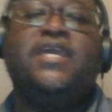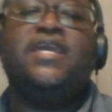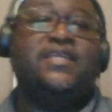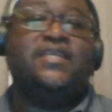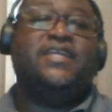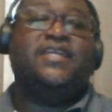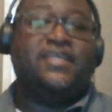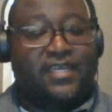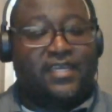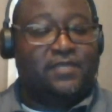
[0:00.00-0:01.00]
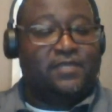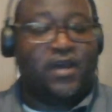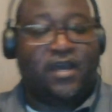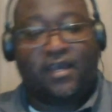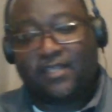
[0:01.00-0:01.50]
did.
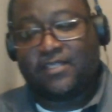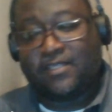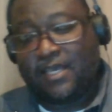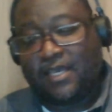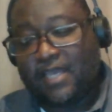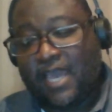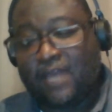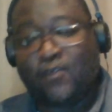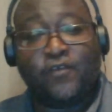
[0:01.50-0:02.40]
I don't